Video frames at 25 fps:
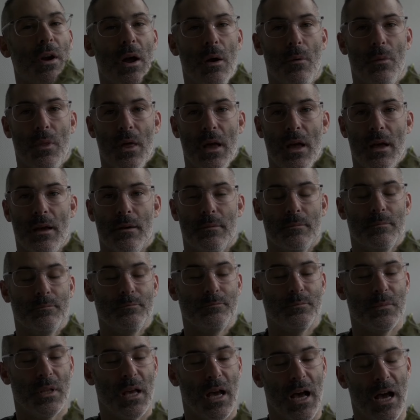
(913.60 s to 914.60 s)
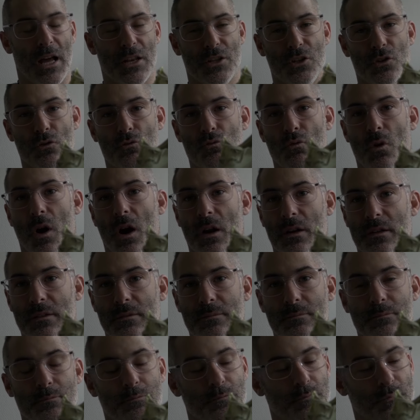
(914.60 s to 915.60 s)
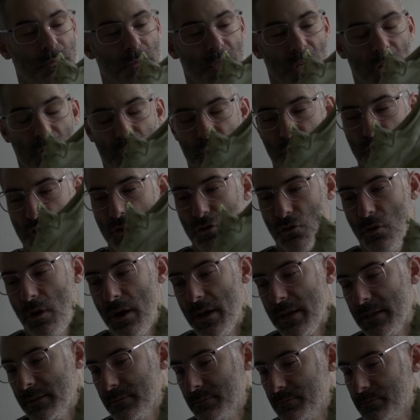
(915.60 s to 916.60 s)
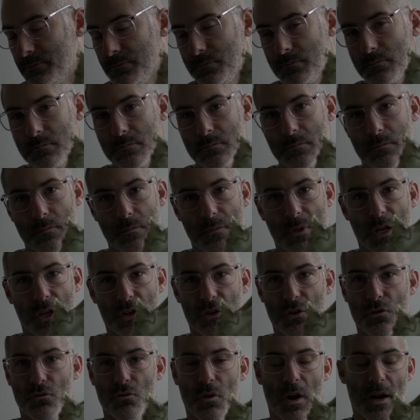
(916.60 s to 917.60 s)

out there and you run and you train and you